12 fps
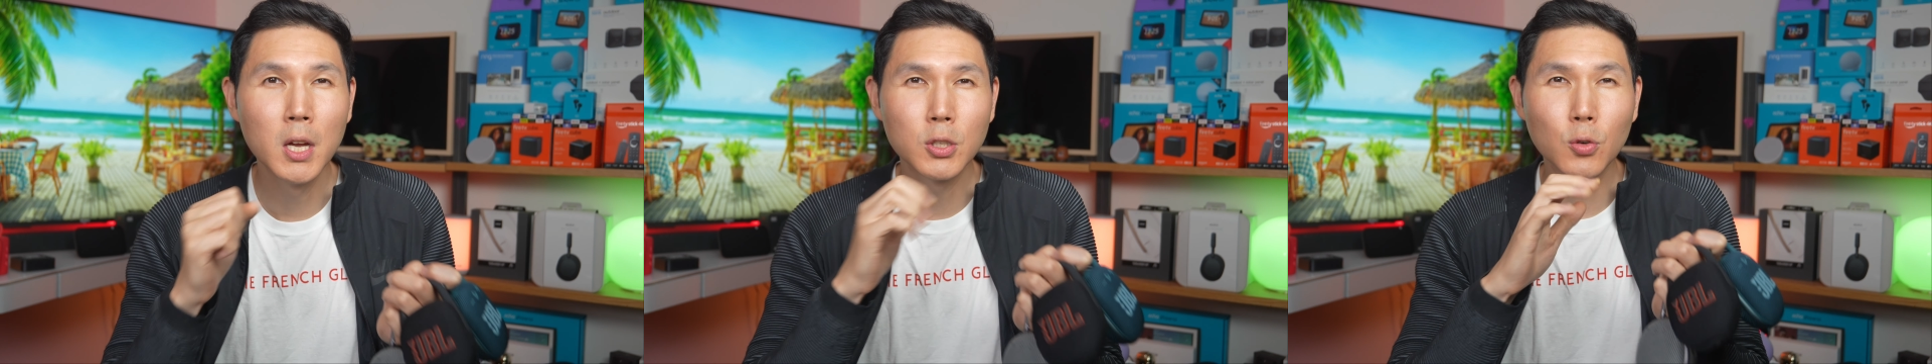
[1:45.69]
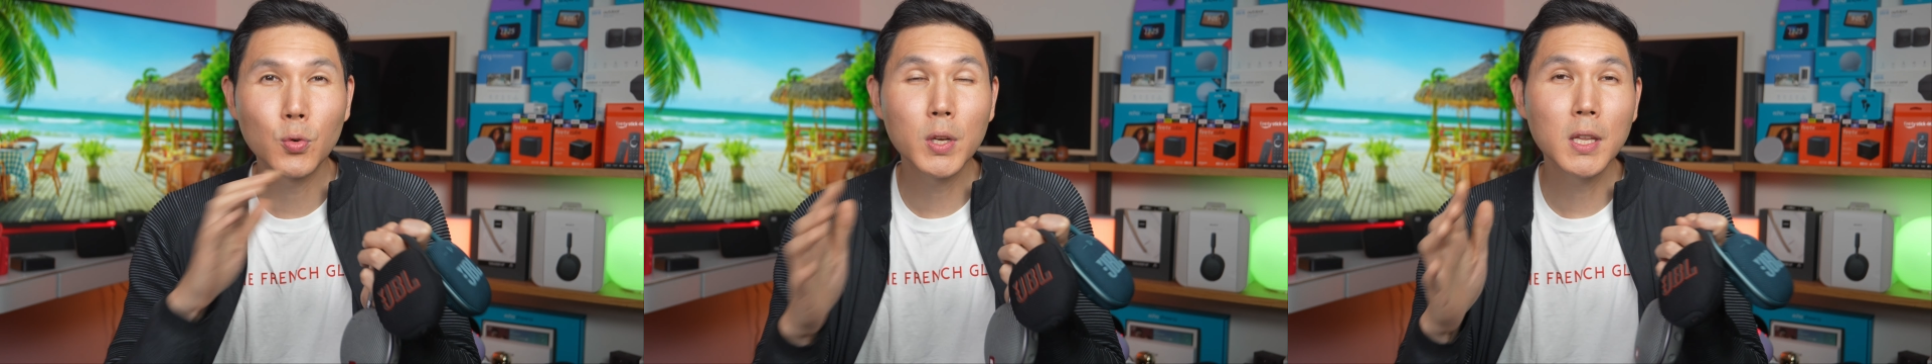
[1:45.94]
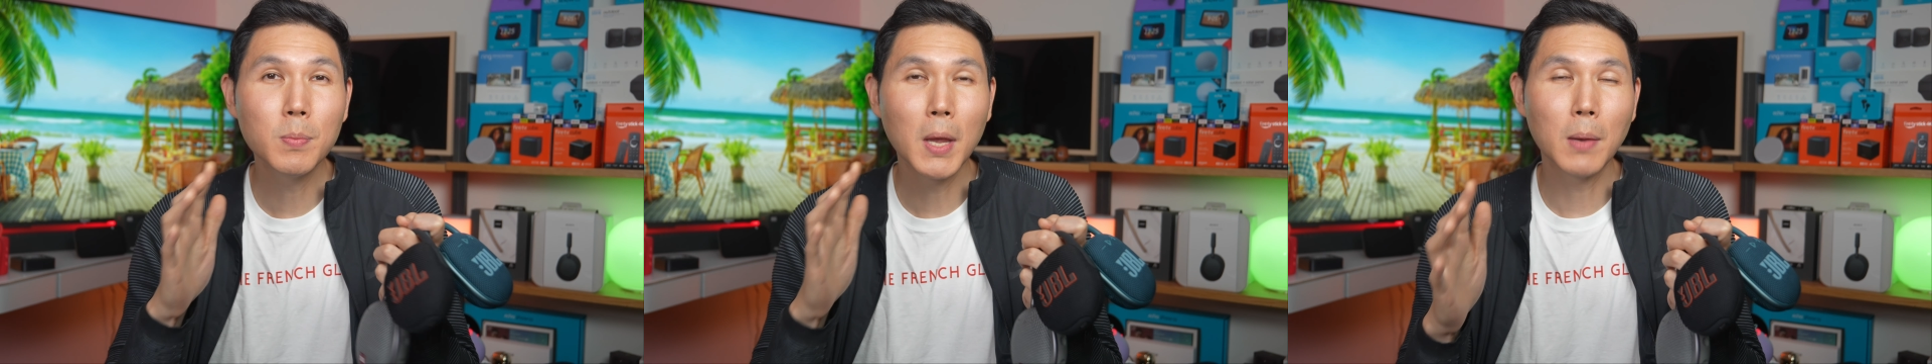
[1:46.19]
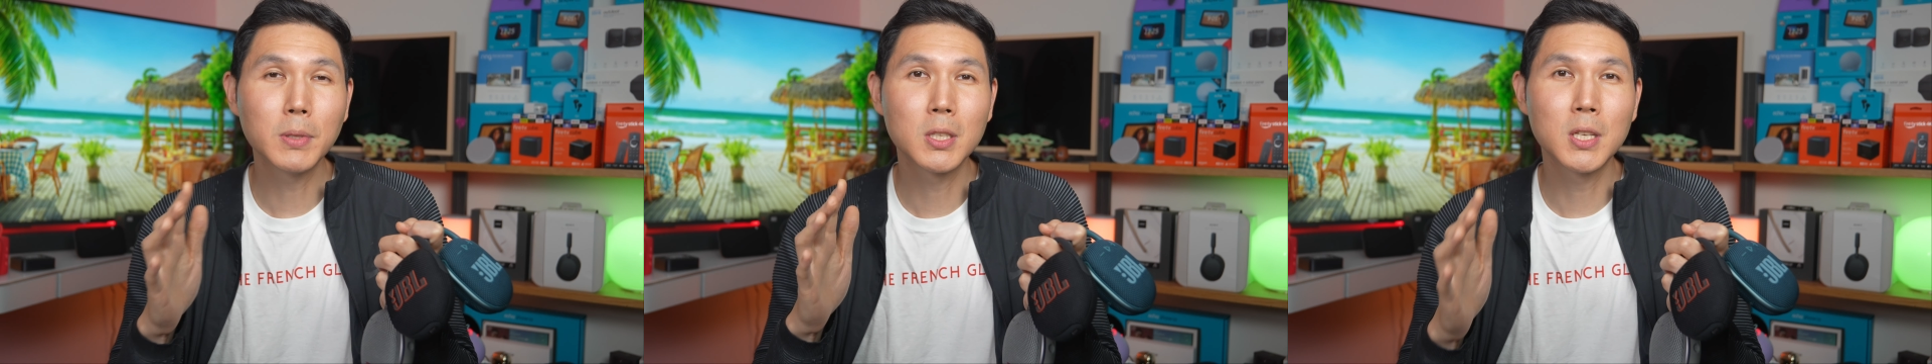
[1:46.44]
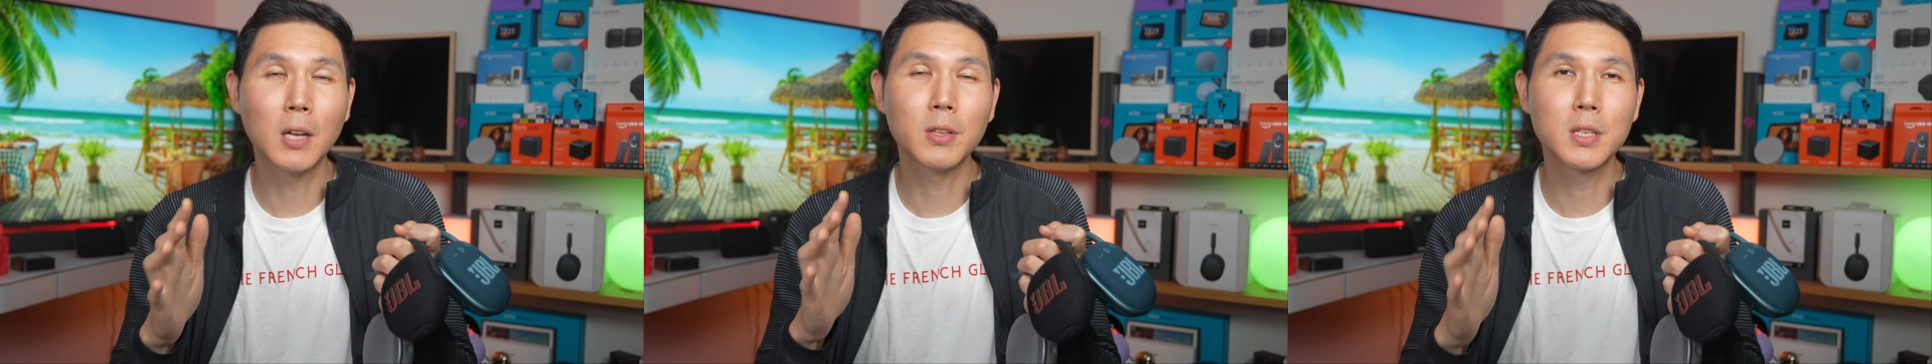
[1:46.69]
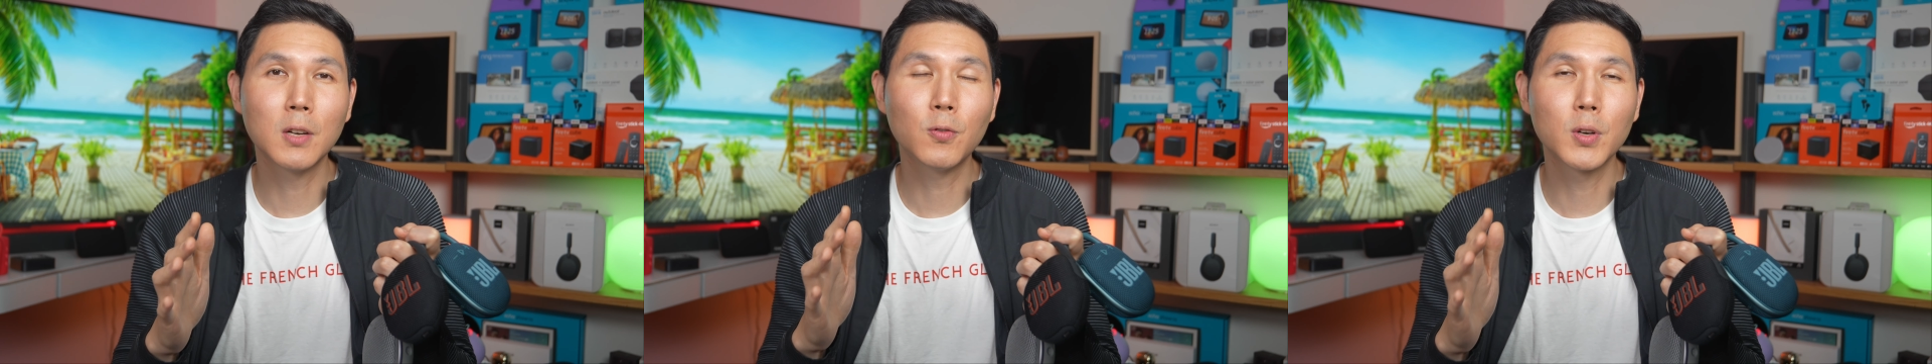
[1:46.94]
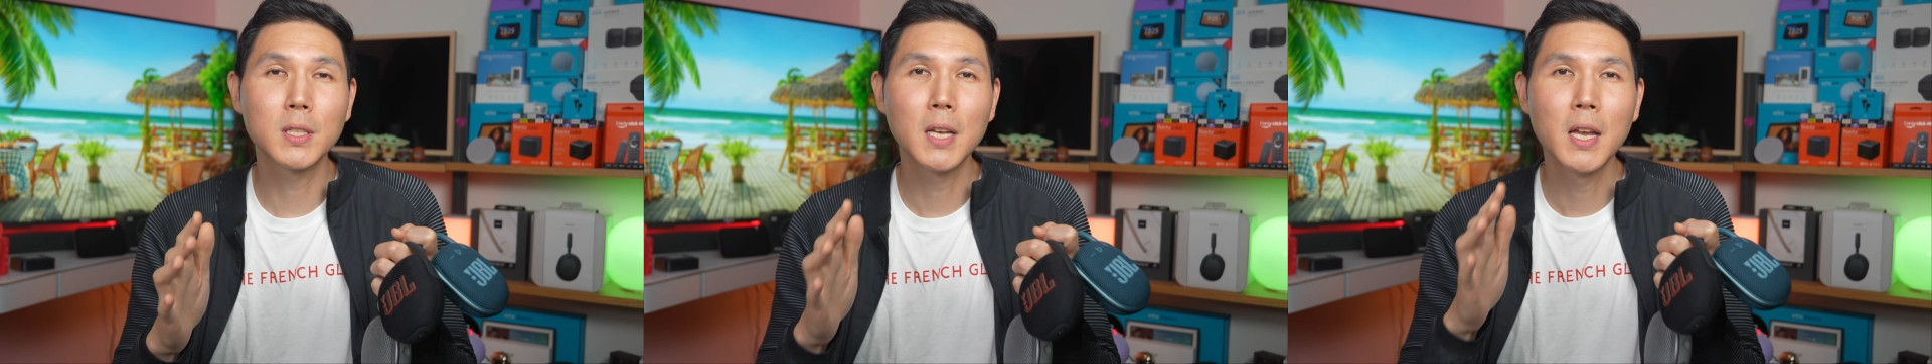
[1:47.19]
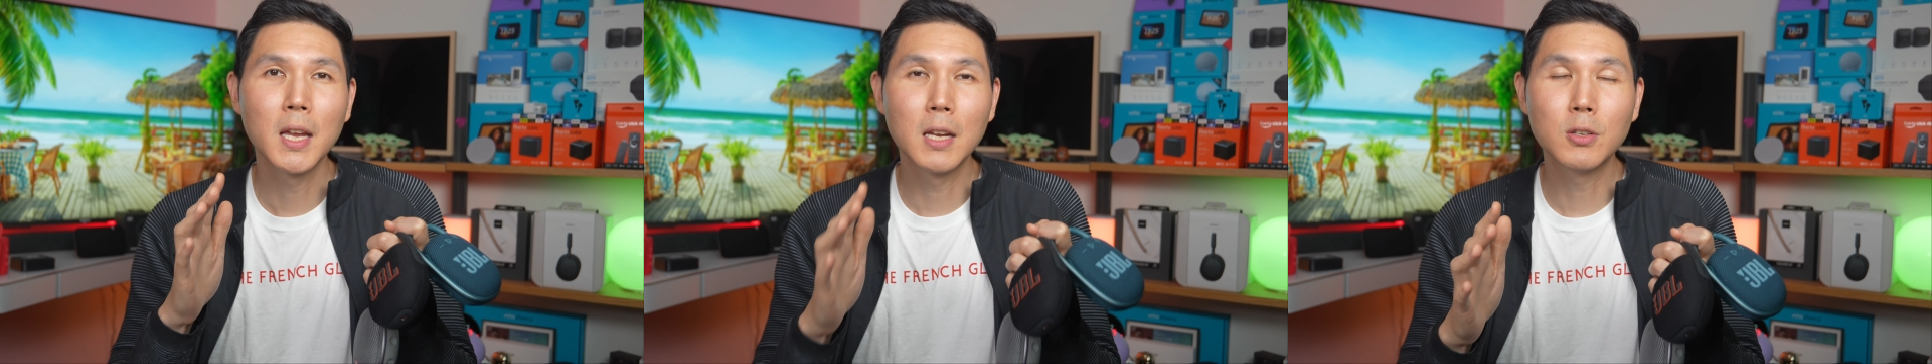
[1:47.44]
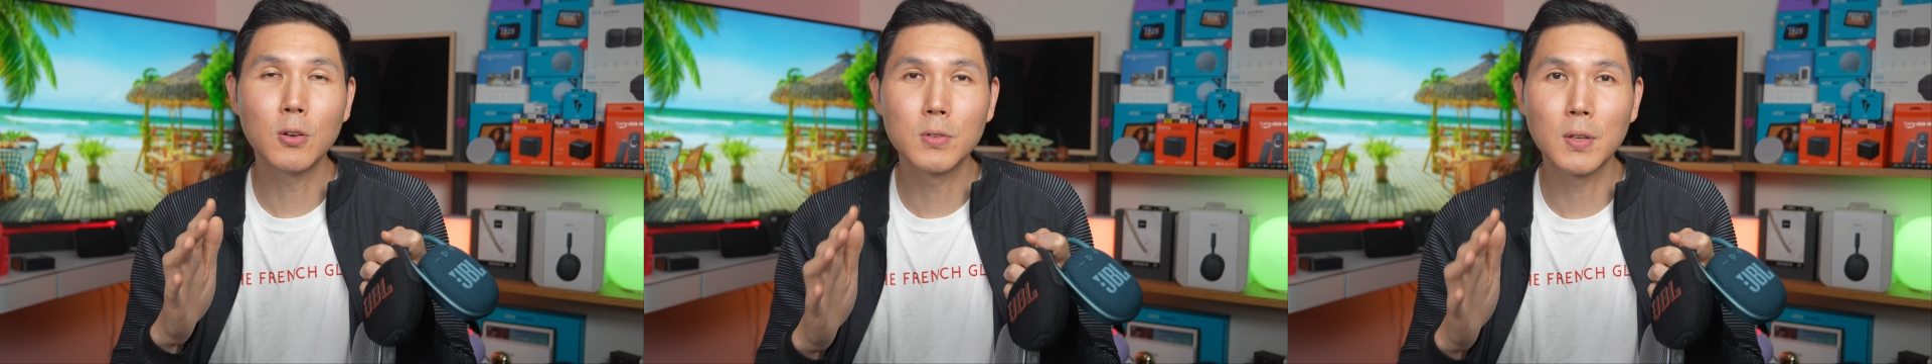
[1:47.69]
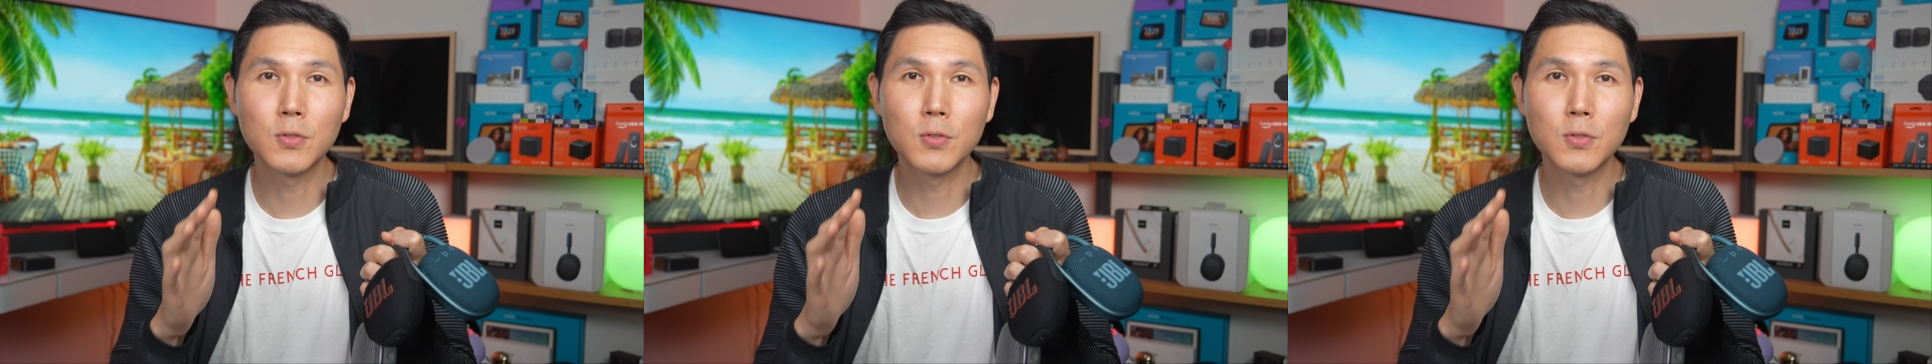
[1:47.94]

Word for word: to really be able to tell the difference in terms